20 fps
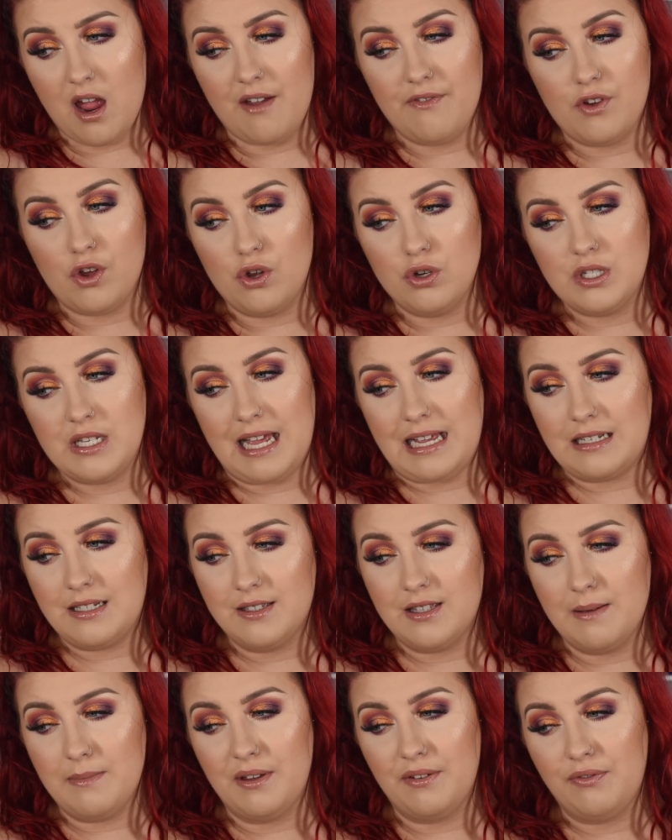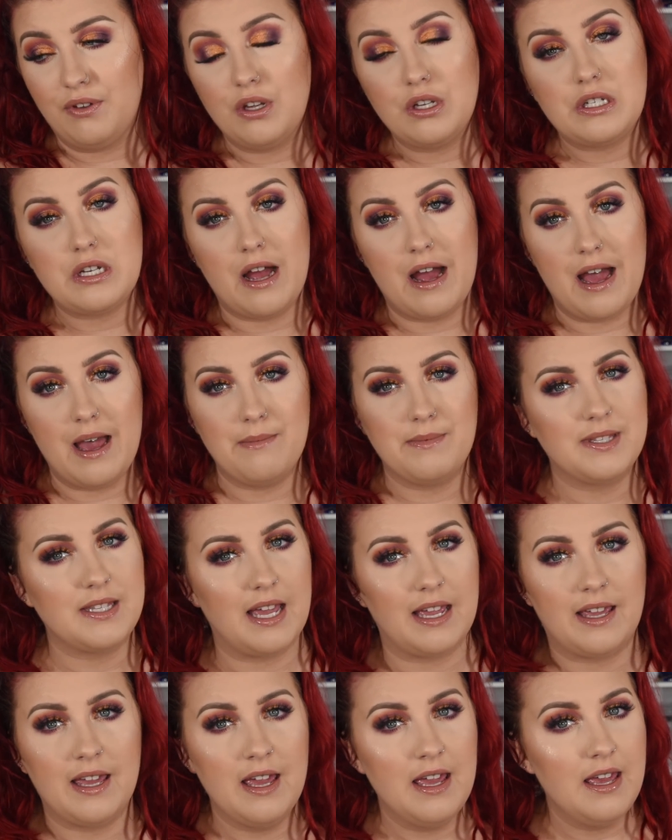I've contacted them a few times,
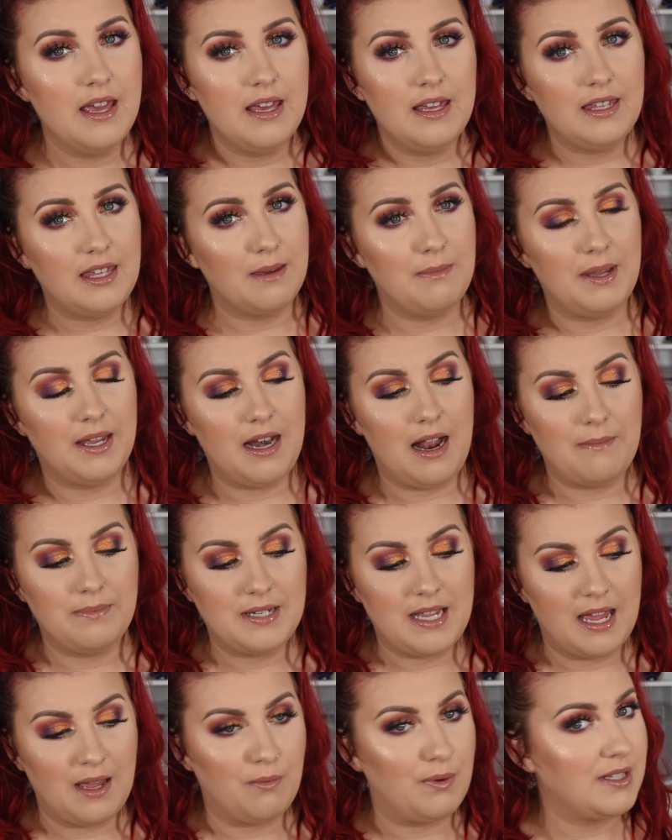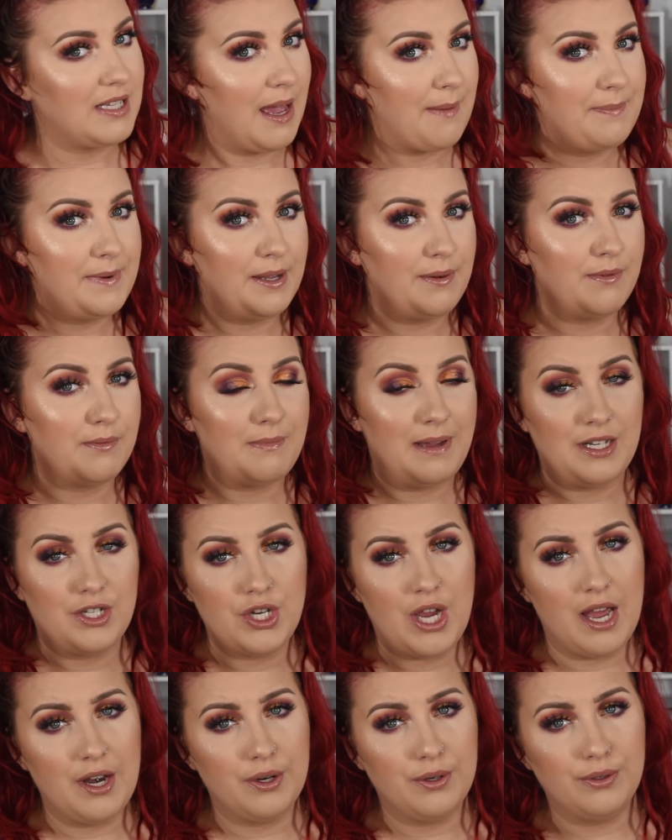like, give me an update, what's happening with my
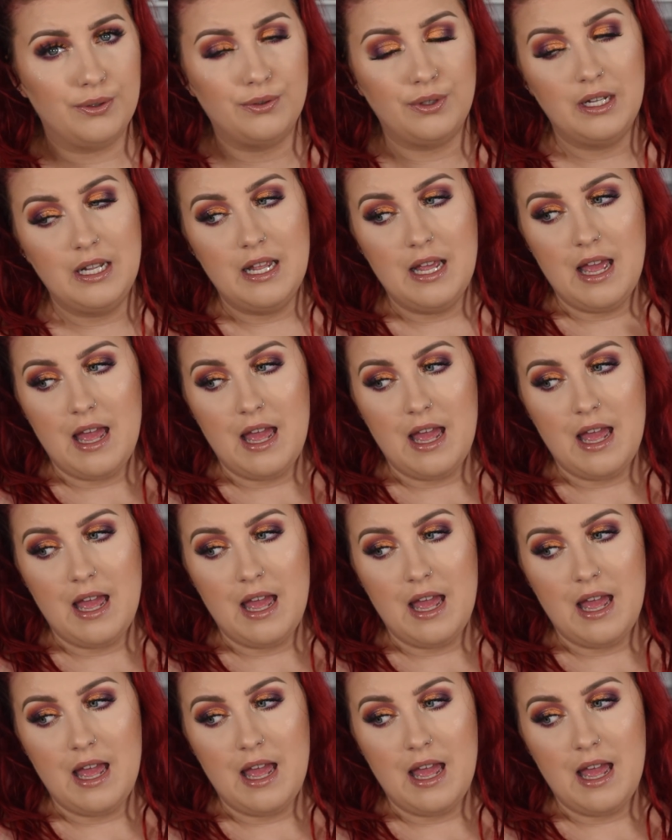channel,